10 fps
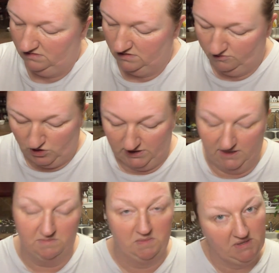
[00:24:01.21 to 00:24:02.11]
try to
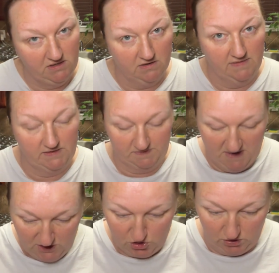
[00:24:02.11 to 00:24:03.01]
get my butter in this
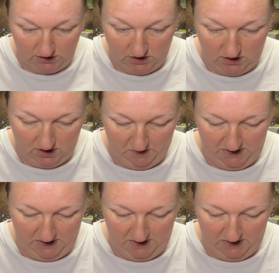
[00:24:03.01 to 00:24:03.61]
measuring cup.